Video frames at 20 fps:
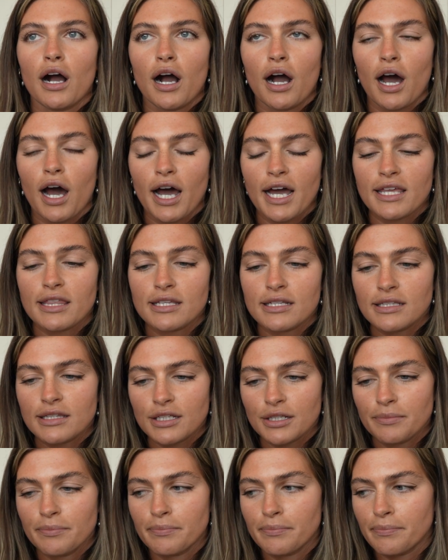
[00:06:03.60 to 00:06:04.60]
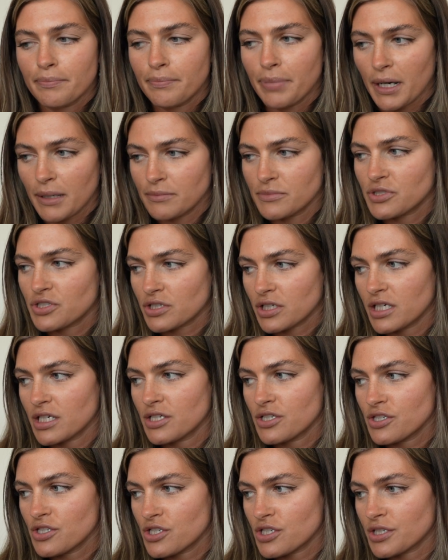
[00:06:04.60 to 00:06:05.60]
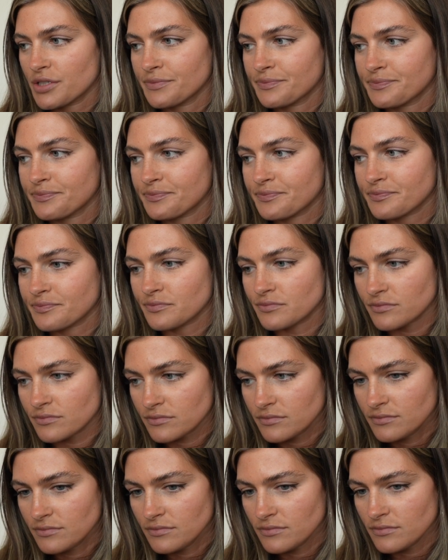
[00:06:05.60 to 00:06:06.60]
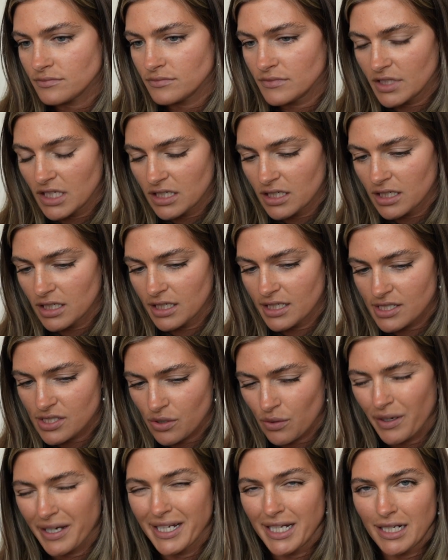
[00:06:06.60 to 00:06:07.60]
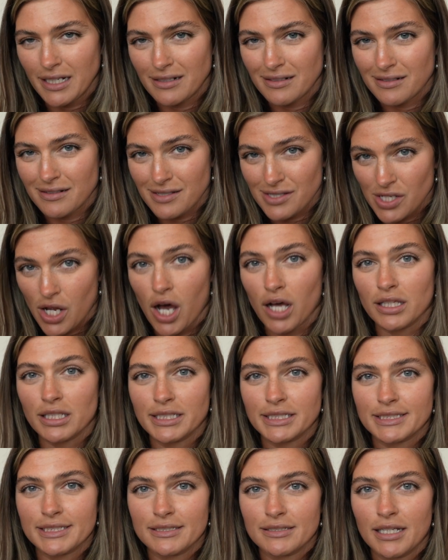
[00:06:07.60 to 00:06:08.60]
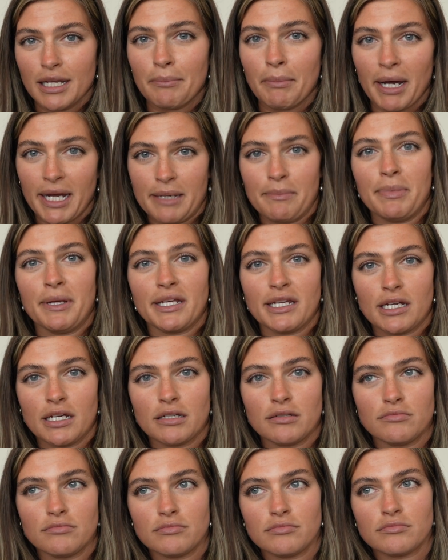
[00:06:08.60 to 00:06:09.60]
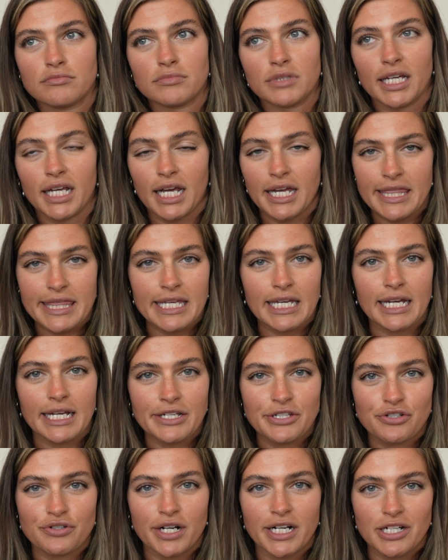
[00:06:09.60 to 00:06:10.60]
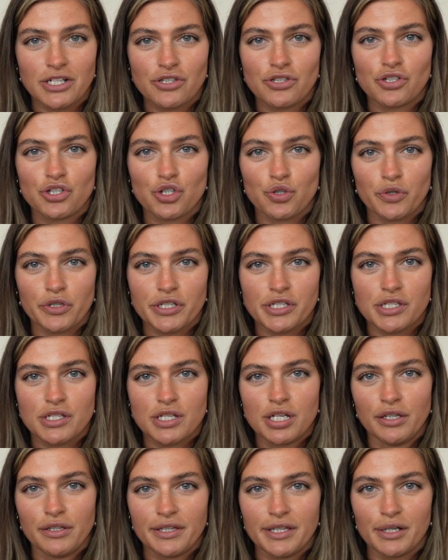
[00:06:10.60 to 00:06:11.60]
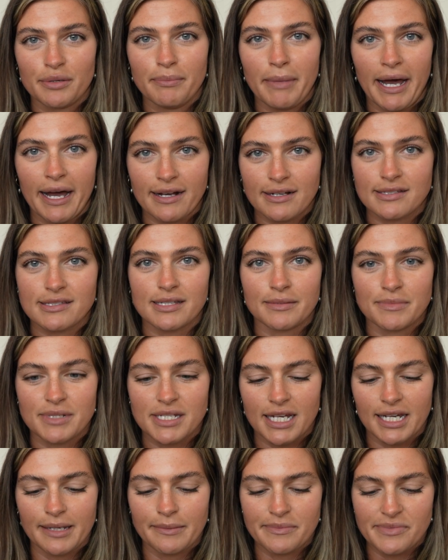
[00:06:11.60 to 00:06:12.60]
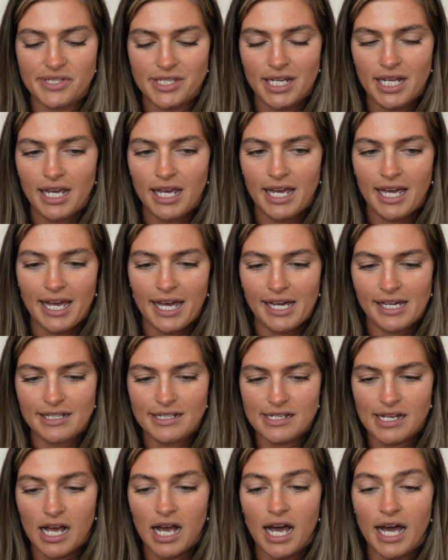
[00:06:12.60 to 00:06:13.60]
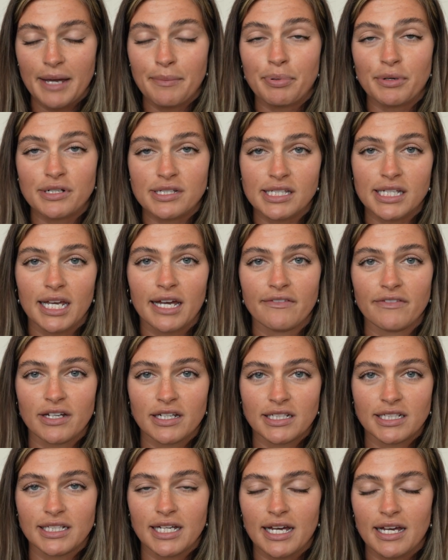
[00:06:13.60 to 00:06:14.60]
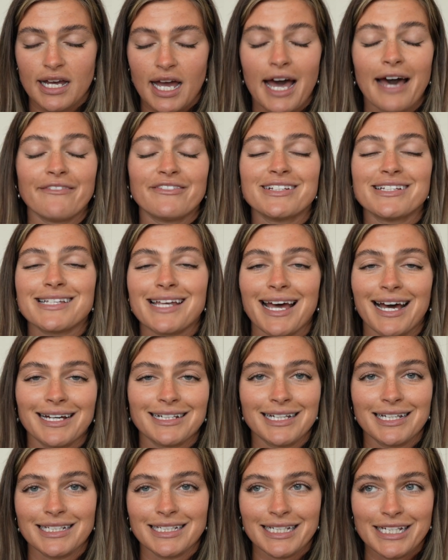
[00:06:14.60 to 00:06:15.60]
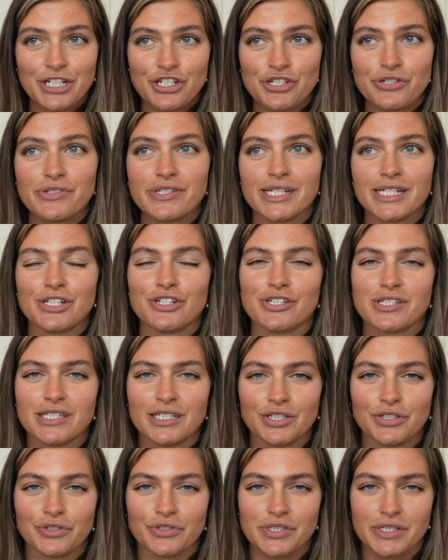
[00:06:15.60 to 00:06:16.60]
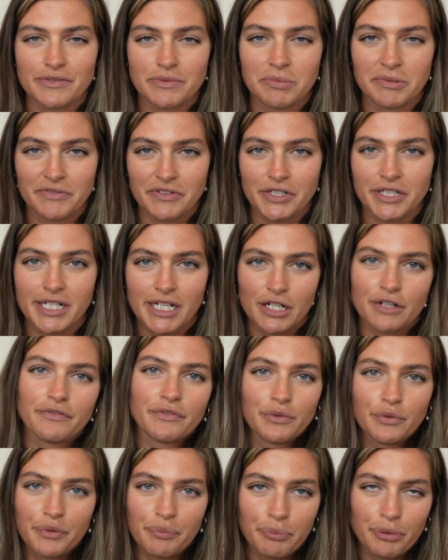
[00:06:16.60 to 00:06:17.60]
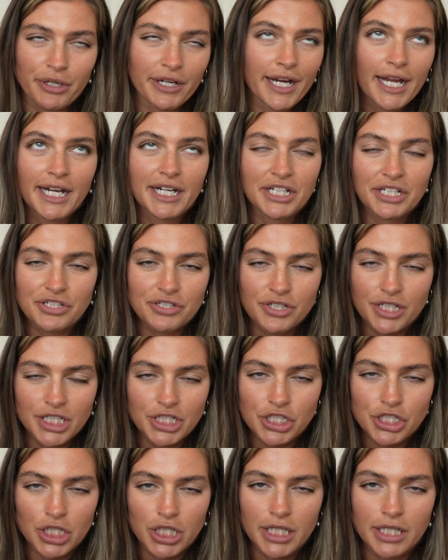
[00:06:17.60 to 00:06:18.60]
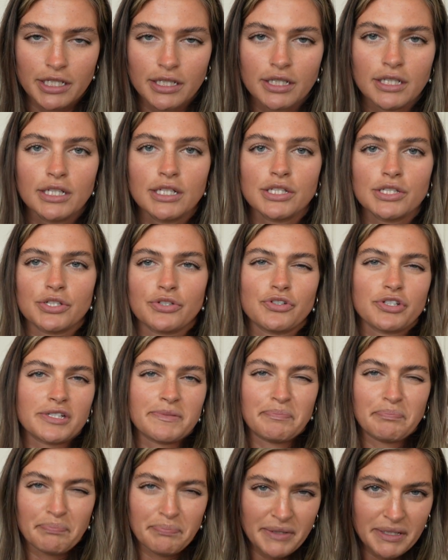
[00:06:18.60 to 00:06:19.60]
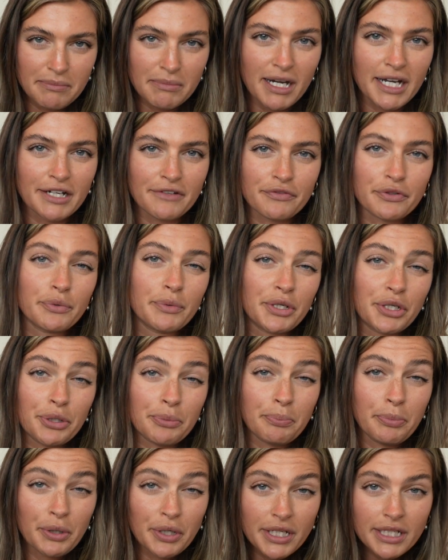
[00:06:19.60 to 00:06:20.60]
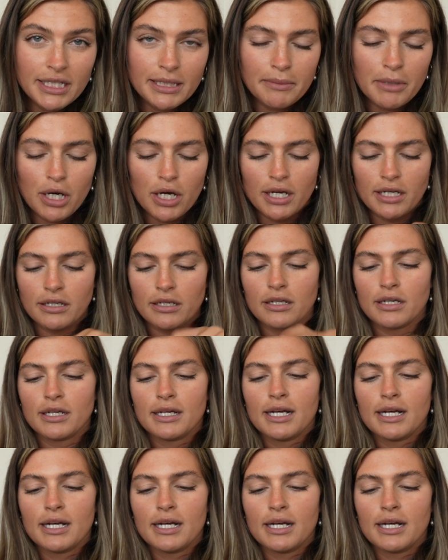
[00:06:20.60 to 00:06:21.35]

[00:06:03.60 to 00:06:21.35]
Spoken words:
I think their bum scrunch is quite solid, in my opinion. Like, I think I stretch the shorts to their max sometimes, and I personally haven't had any issues. I just think you also have to be very careful with putting any scrunch on. So just be mindful when you're putting them on.